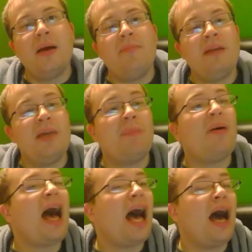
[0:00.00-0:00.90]
an
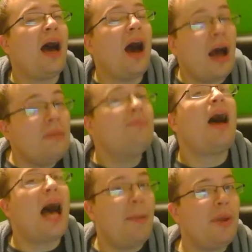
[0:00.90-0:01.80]

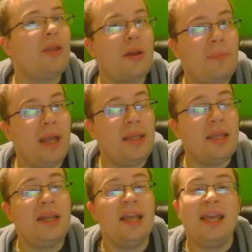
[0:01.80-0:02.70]
unpopular
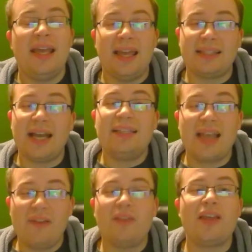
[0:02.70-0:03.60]
opinion is I
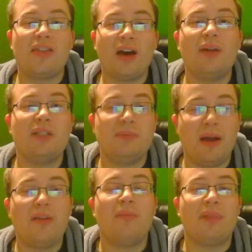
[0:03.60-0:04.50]
definitely thought it was
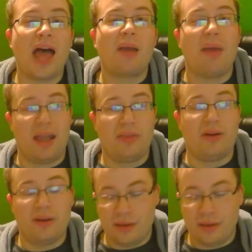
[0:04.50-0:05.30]
better than Black Panther.